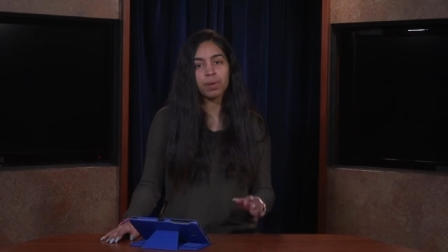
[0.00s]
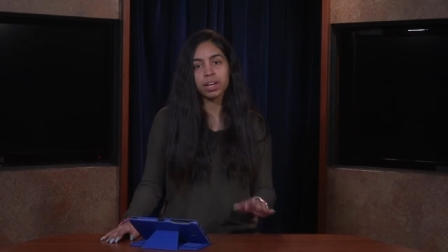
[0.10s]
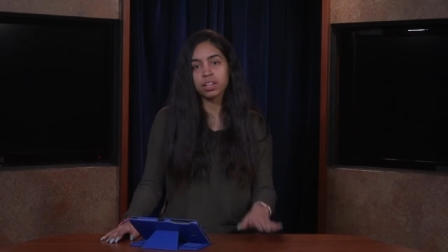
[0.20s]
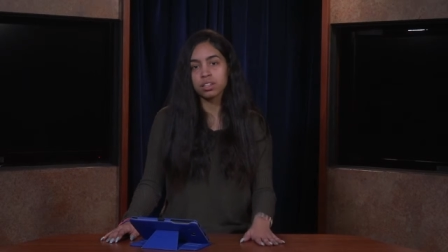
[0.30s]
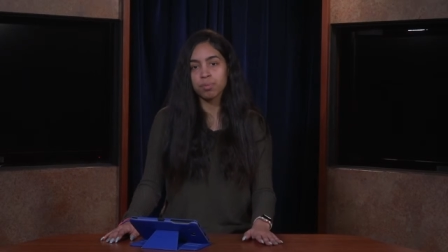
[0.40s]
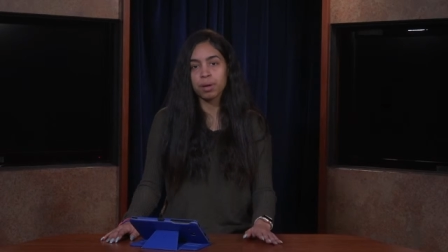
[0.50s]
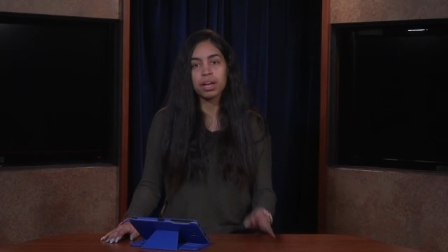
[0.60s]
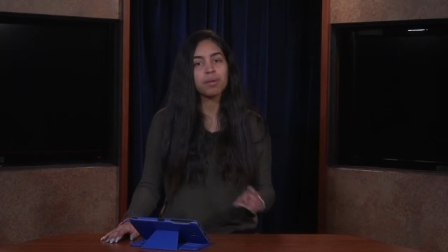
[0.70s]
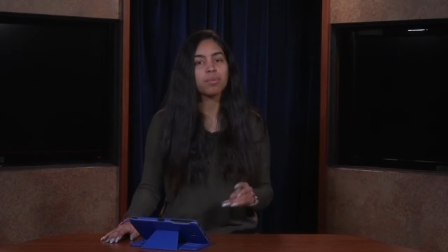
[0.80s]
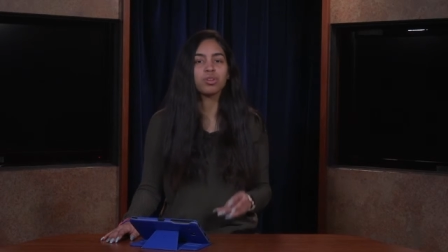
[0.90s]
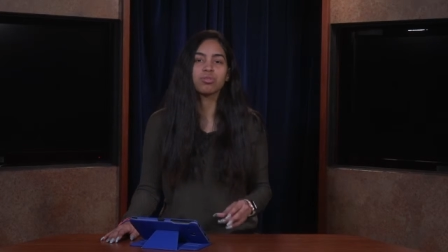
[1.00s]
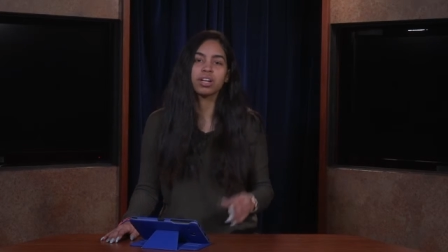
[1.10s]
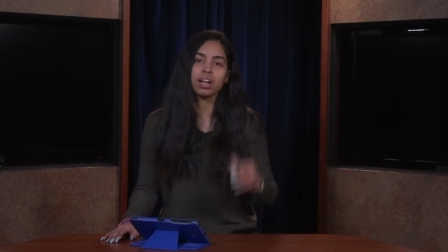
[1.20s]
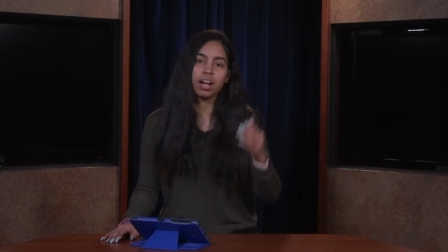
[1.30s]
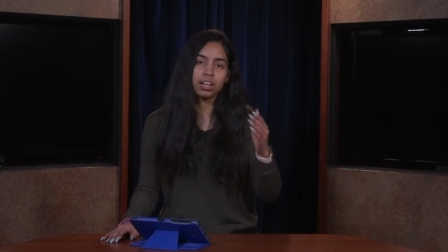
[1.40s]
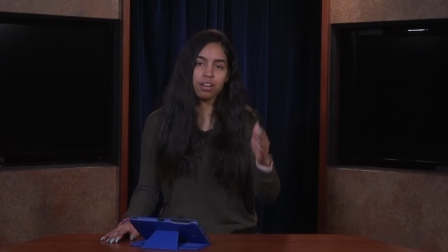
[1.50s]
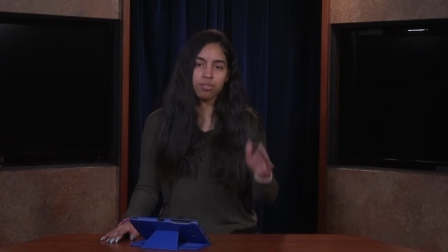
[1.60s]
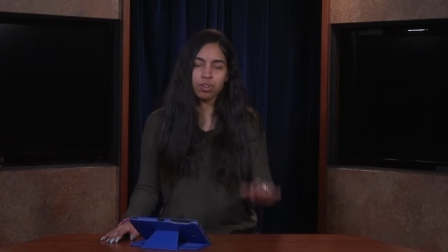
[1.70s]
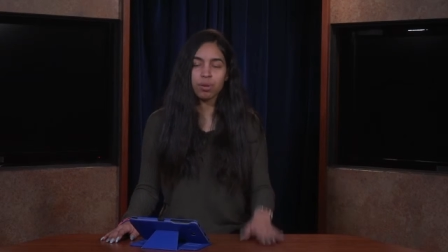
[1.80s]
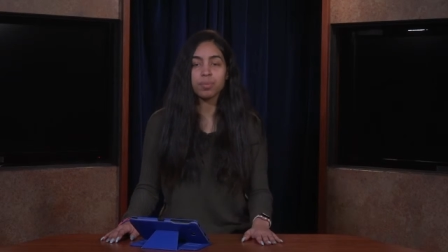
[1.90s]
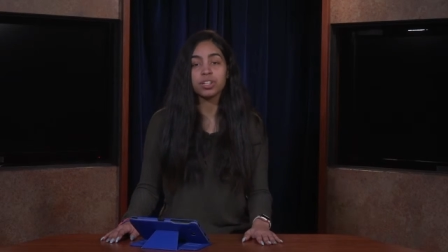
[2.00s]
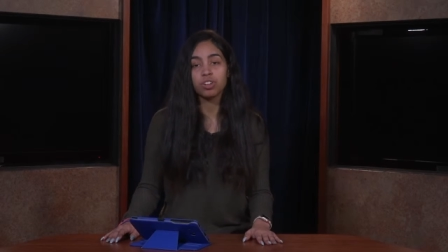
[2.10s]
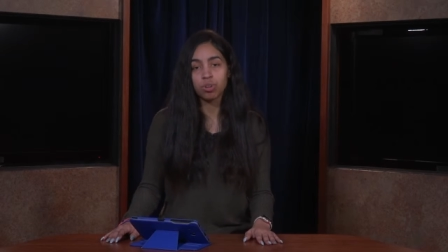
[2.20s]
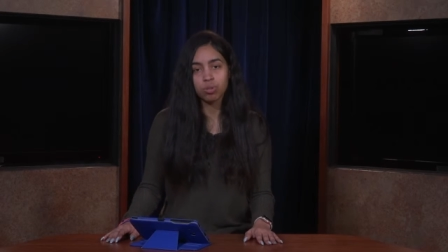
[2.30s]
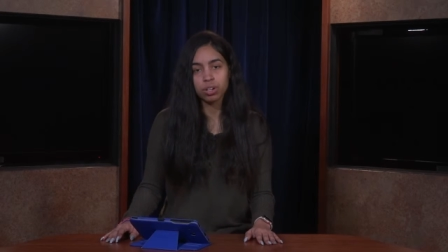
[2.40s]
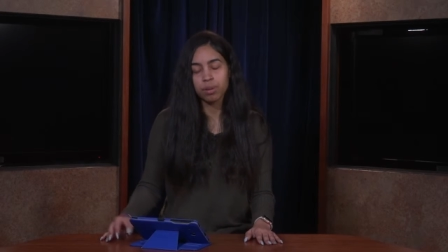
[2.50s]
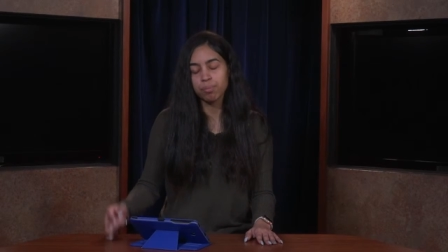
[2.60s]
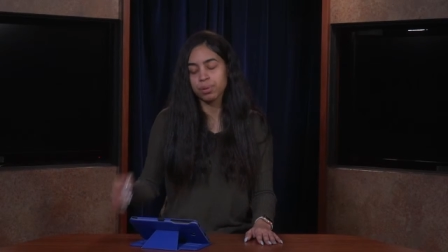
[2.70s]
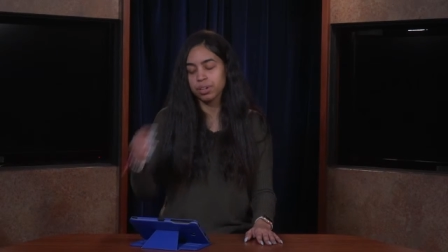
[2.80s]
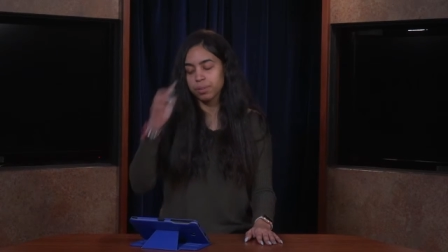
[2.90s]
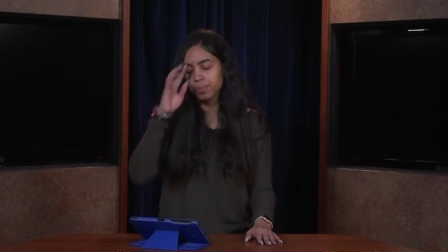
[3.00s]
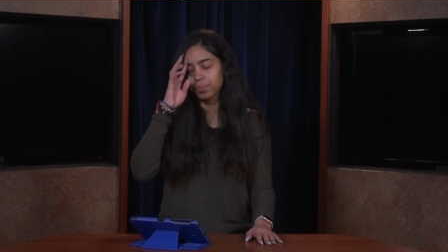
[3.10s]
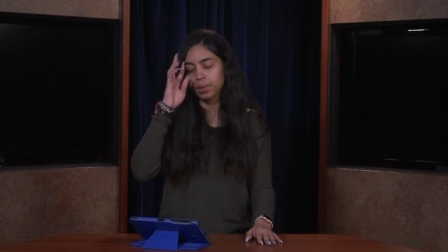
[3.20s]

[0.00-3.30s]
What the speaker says: you might get the pay, but you cannot level up in your own company.